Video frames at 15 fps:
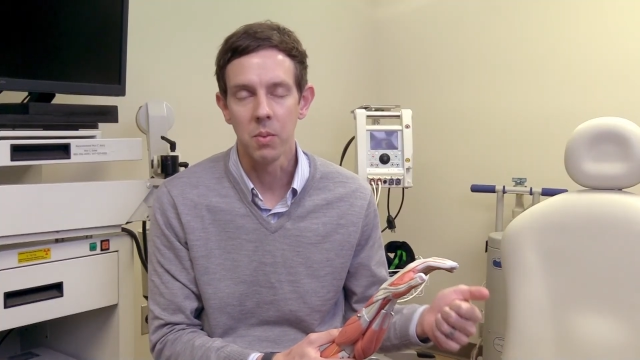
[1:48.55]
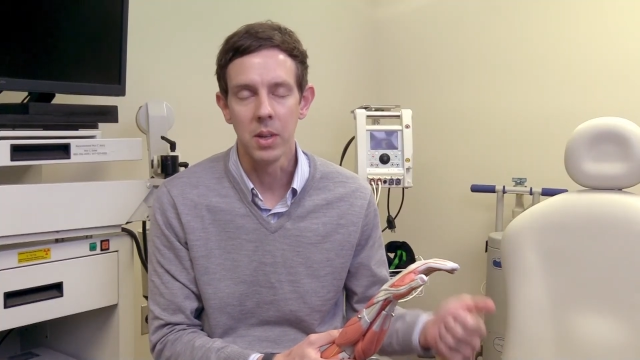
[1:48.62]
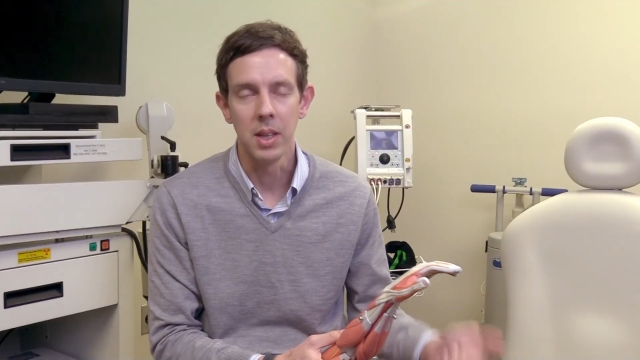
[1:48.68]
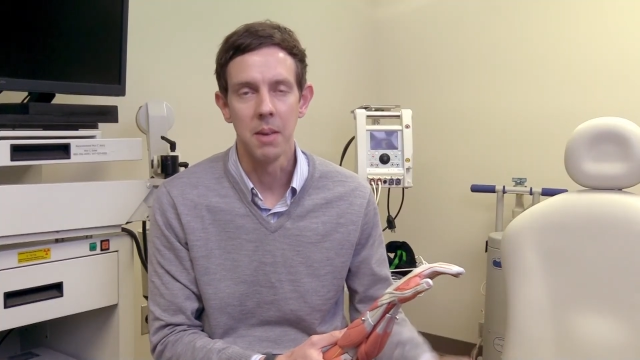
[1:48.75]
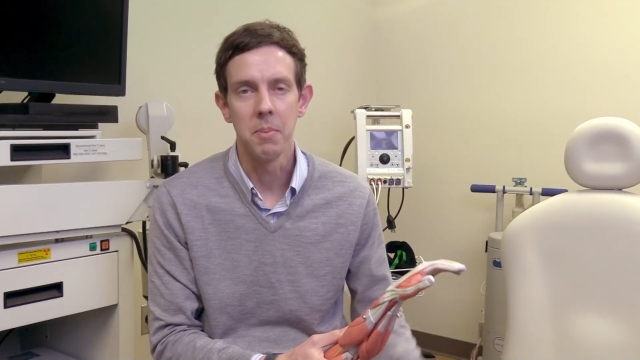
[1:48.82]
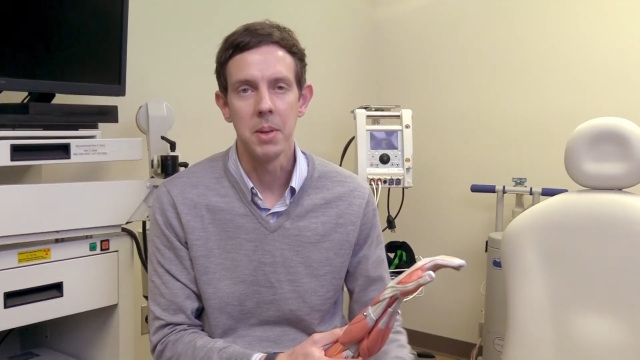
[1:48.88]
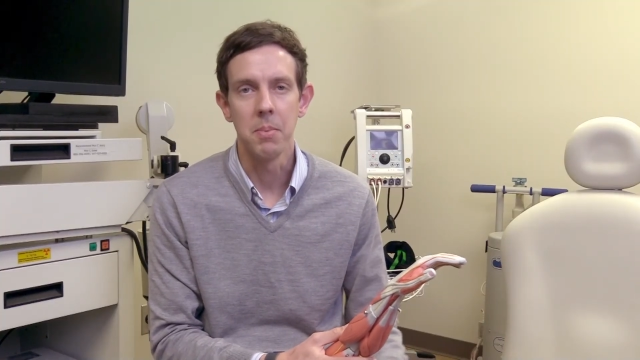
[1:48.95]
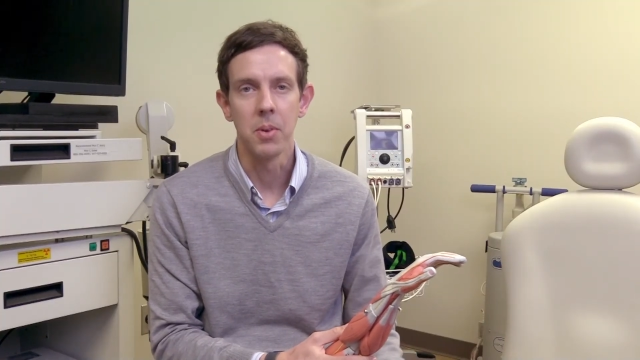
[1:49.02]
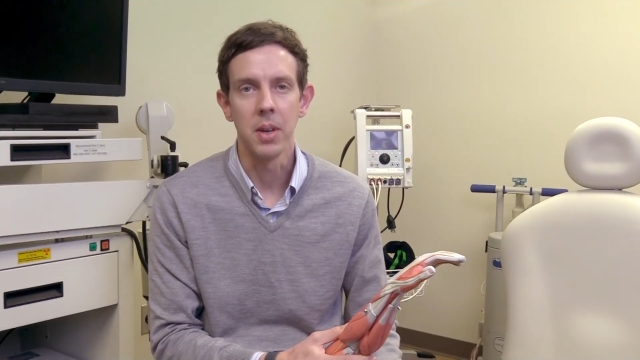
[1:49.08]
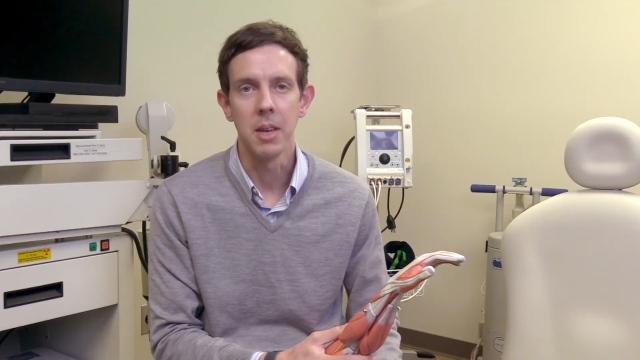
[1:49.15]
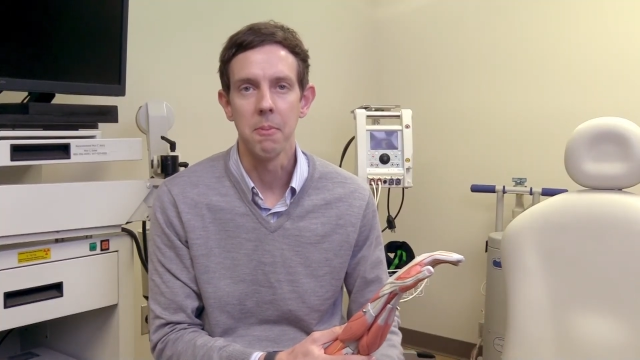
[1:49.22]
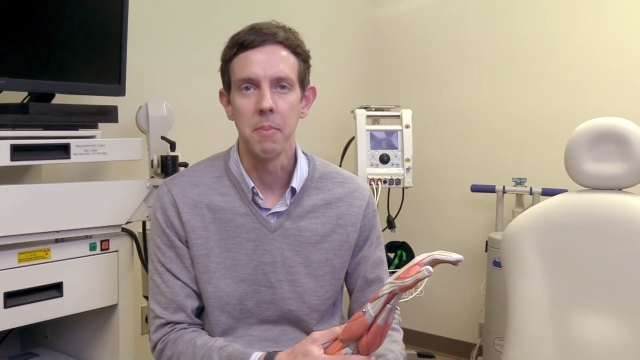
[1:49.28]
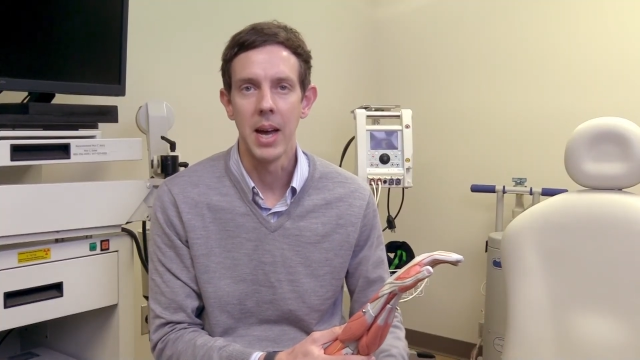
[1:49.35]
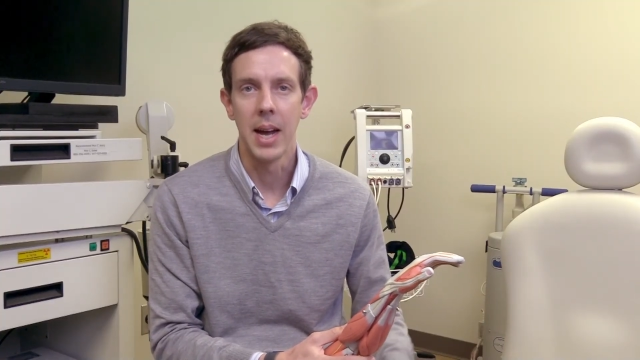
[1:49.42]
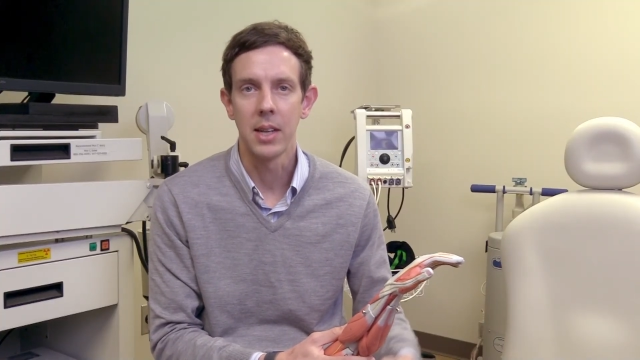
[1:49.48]
we let people
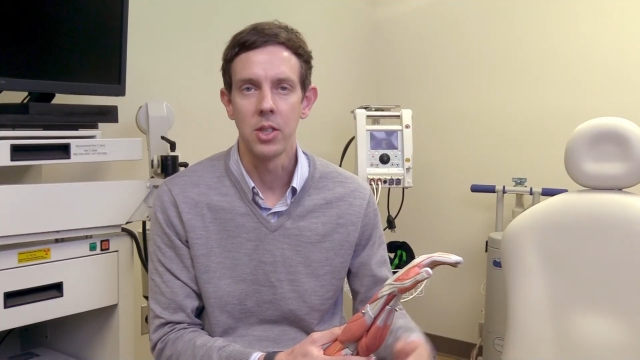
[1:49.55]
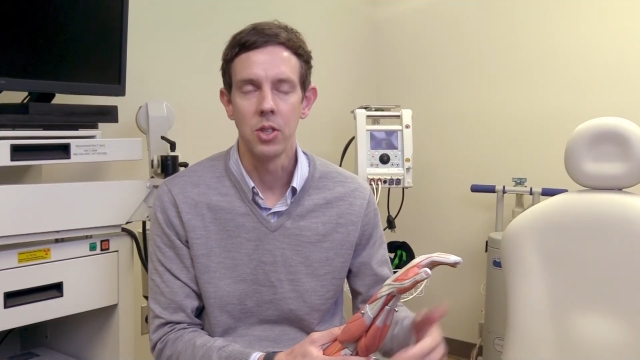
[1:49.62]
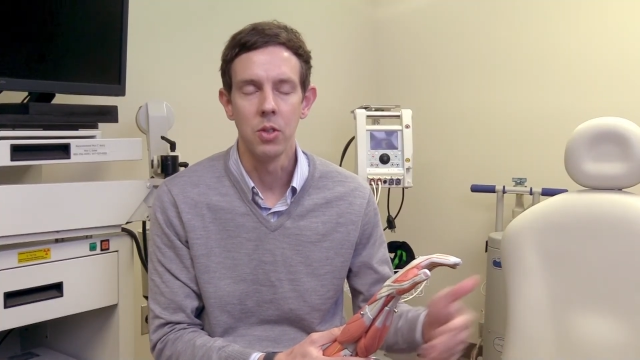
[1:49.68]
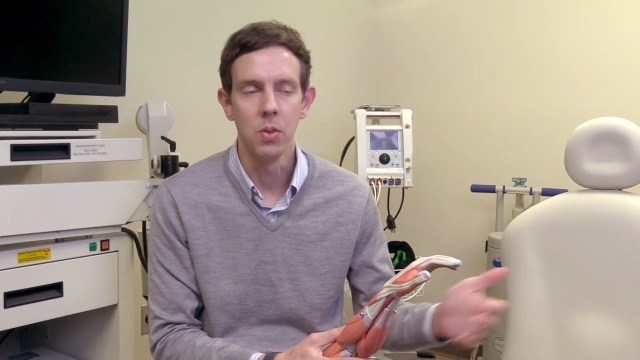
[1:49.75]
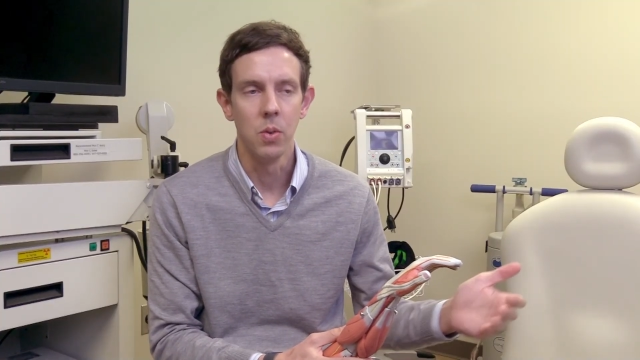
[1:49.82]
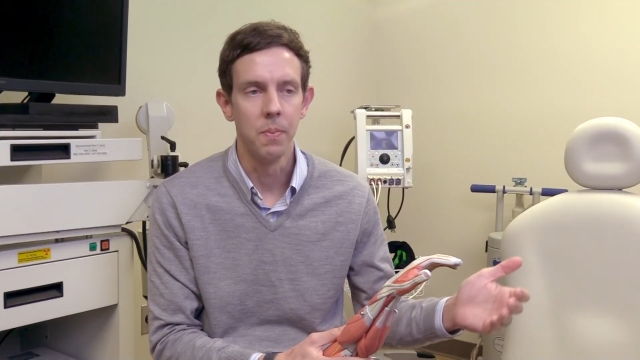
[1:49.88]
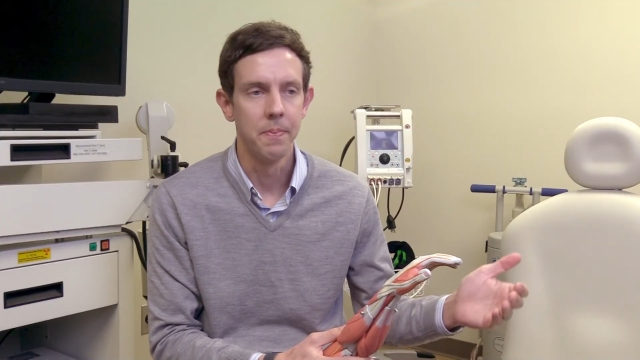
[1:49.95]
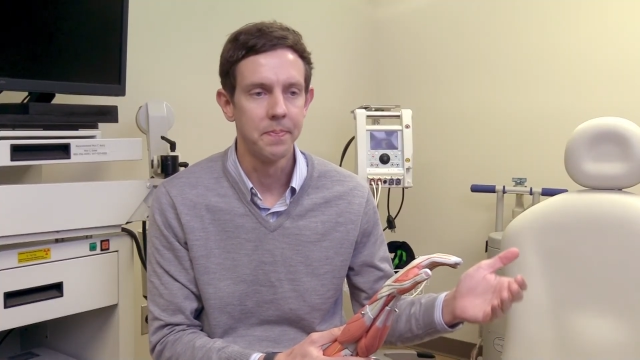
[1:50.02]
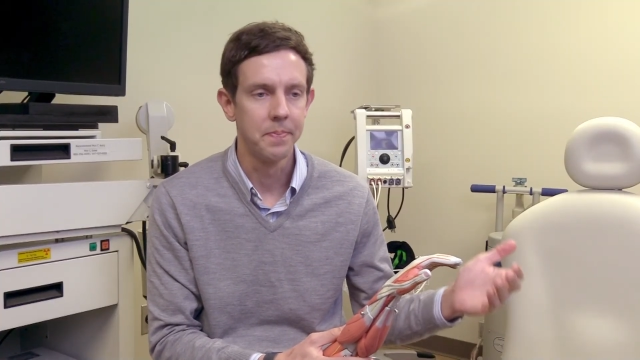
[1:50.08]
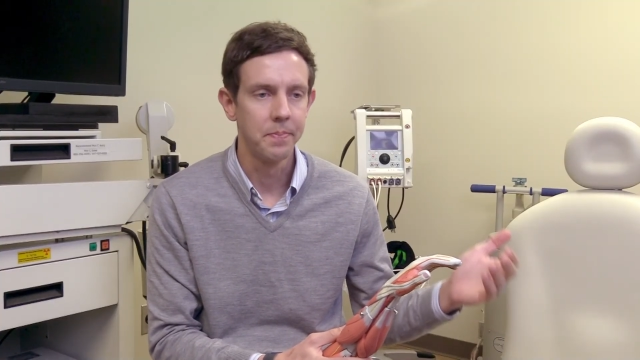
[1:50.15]
get back to